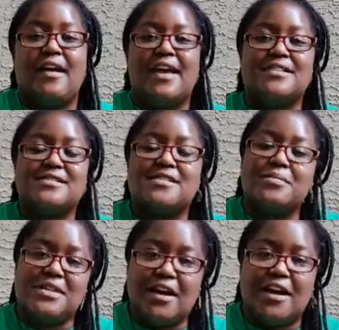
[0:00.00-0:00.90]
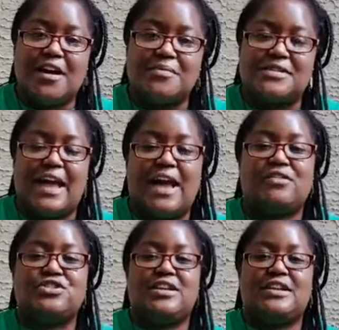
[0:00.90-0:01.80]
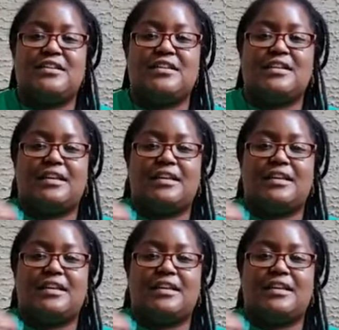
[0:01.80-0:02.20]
and sometimes algae